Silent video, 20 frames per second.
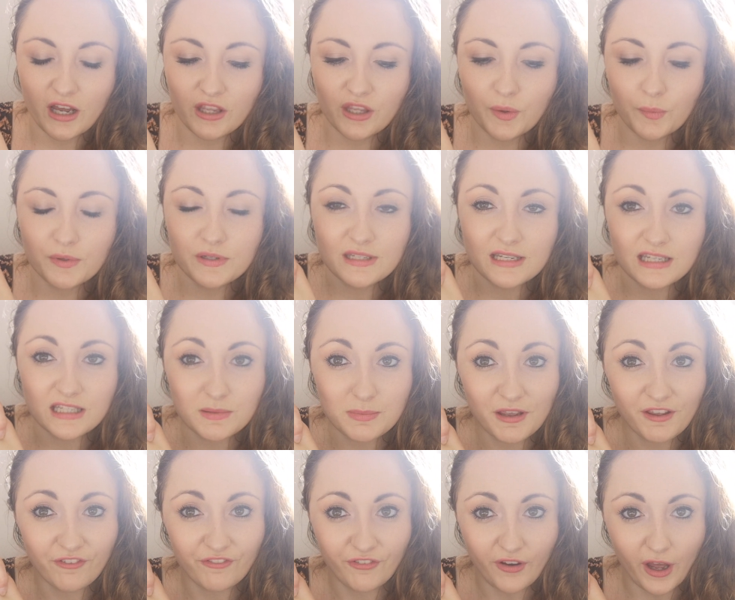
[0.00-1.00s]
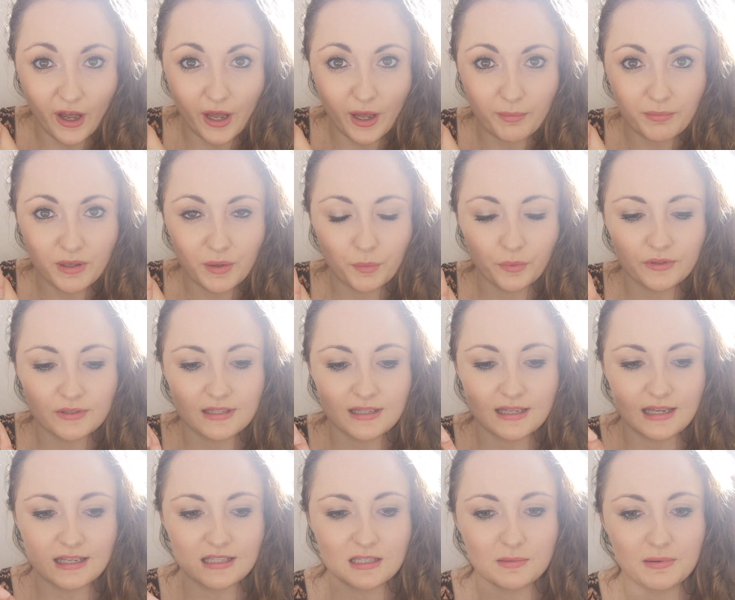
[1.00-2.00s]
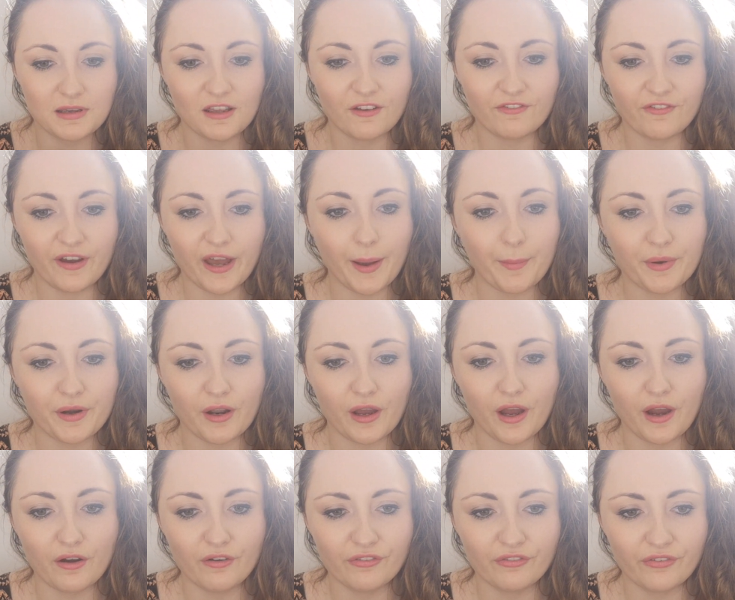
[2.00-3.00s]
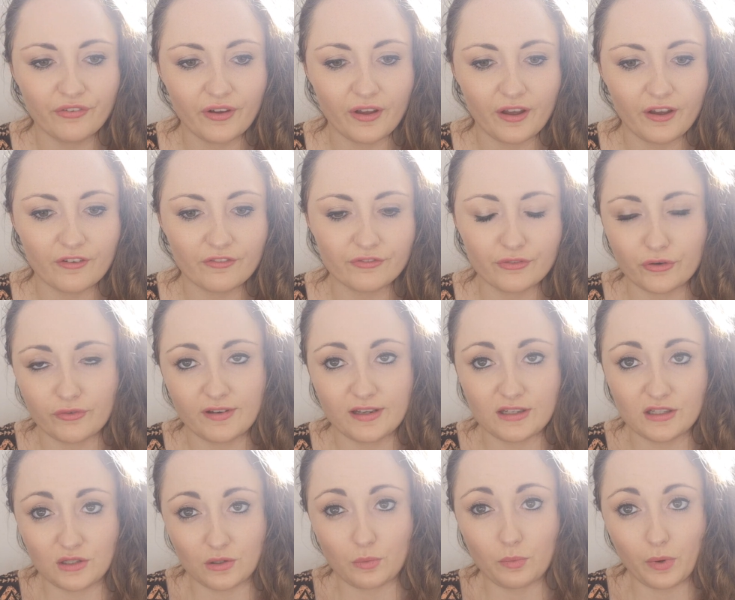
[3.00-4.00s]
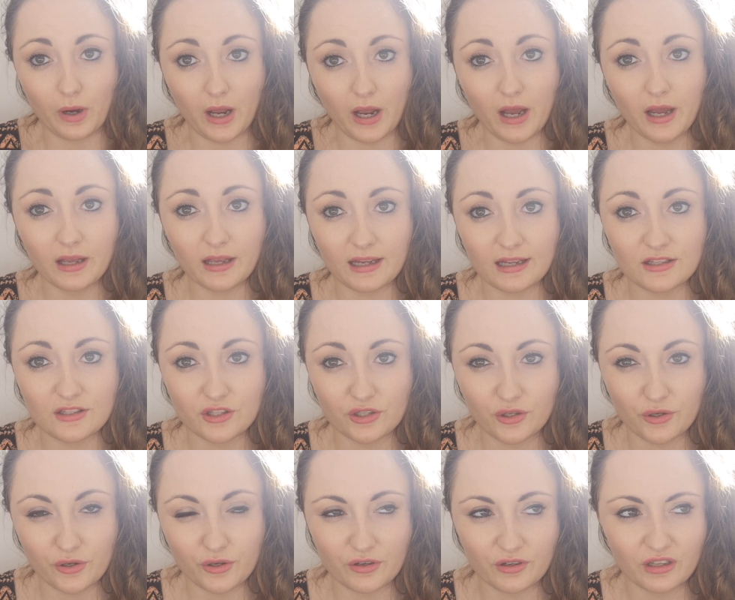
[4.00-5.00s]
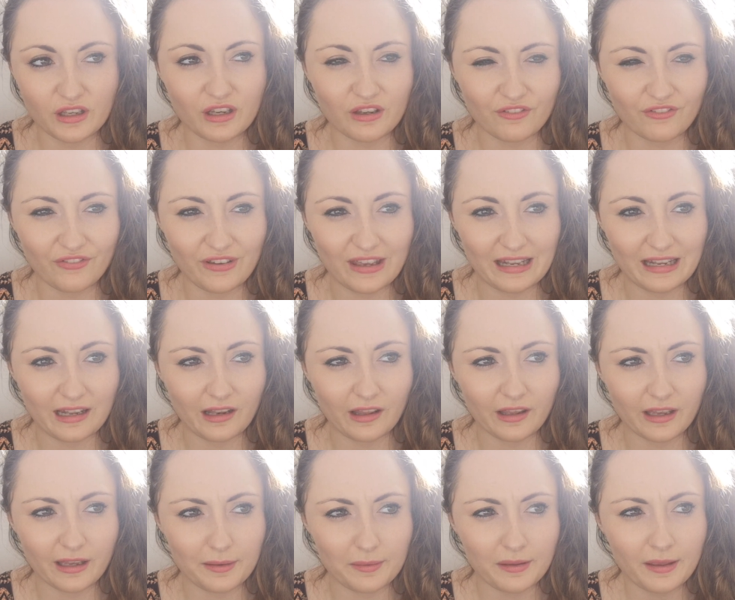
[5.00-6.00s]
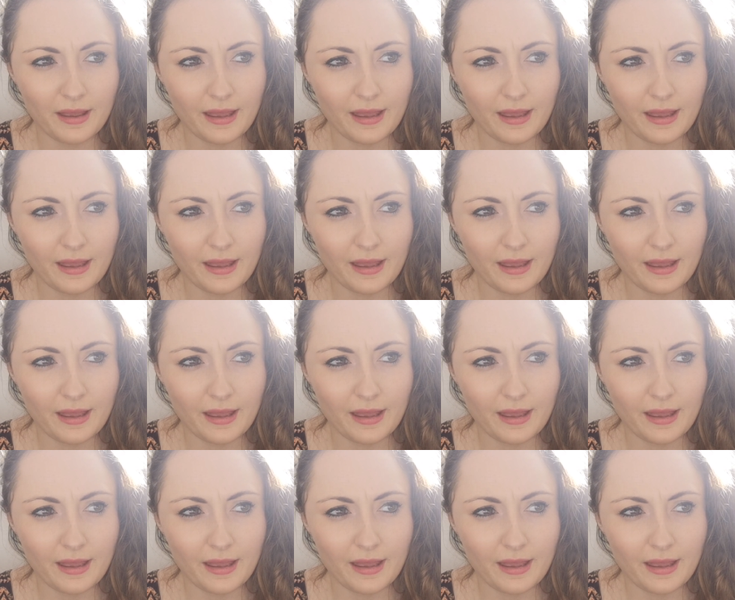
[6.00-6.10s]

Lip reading: You want it to be firm. You want it to be firm enough for it to work, and so you can feel it, like it,